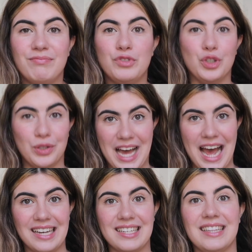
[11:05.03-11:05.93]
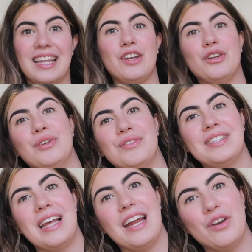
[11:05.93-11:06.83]
do that than use
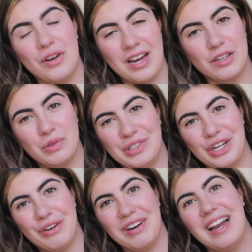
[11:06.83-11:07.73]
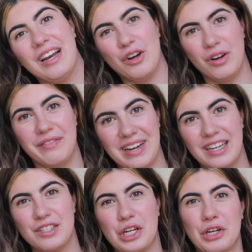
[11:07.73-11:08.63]
a non-natural deodorant and a
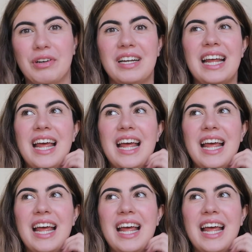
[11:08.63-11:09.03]
non-vegan deodorant